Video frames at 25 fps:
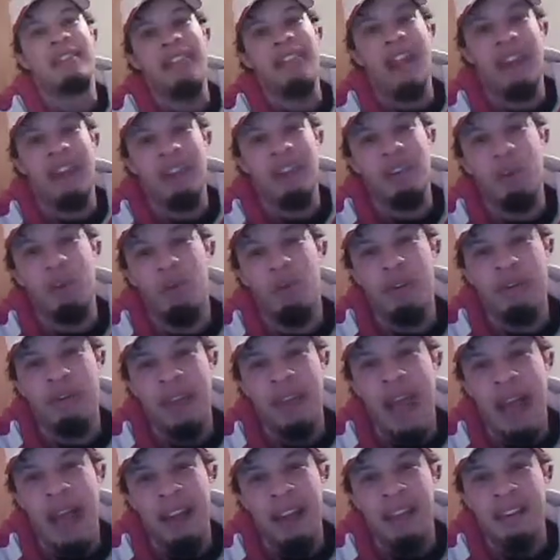that in
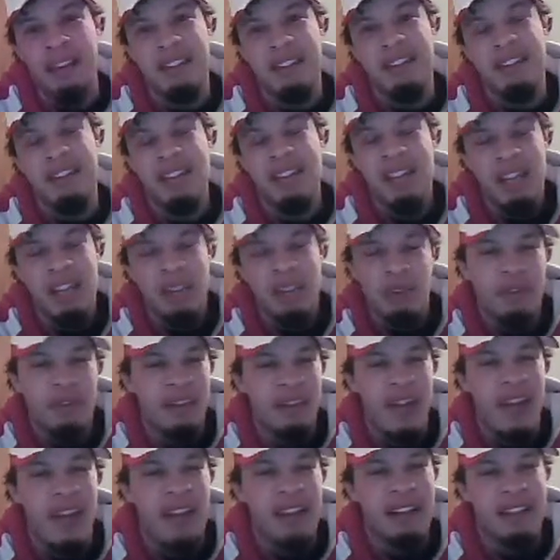Corvallis.
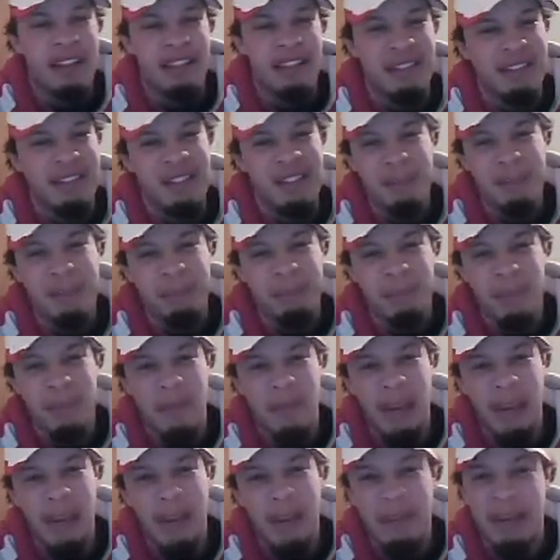Corvallis,
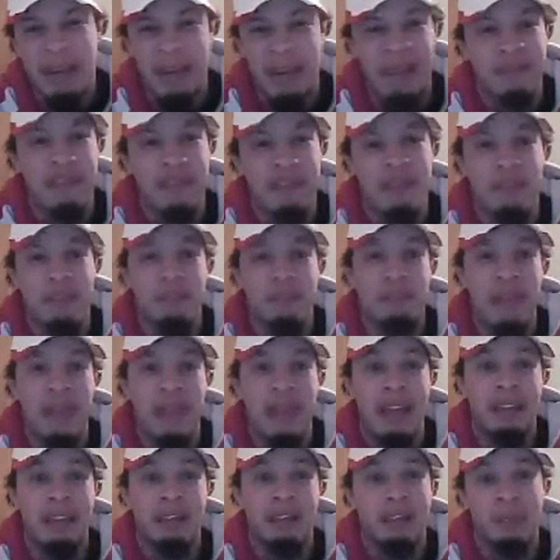I mean, I've never
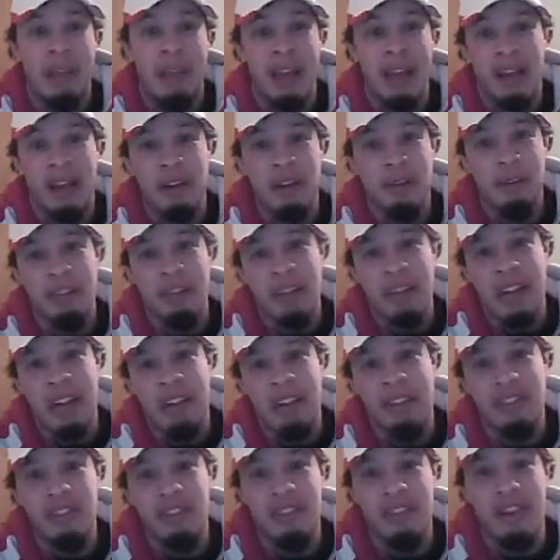been, so I'm not going to
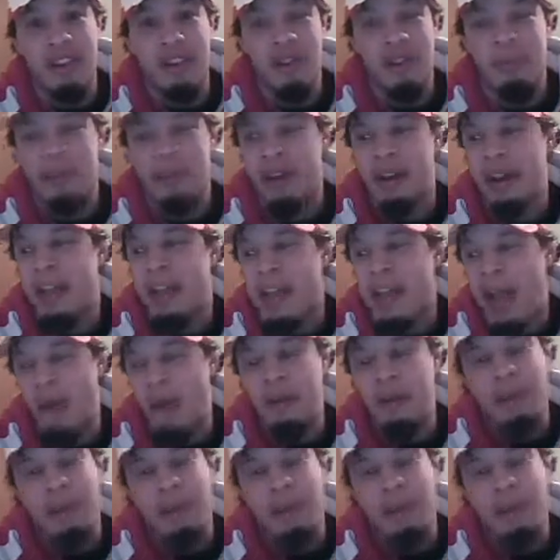pretend to know, but I would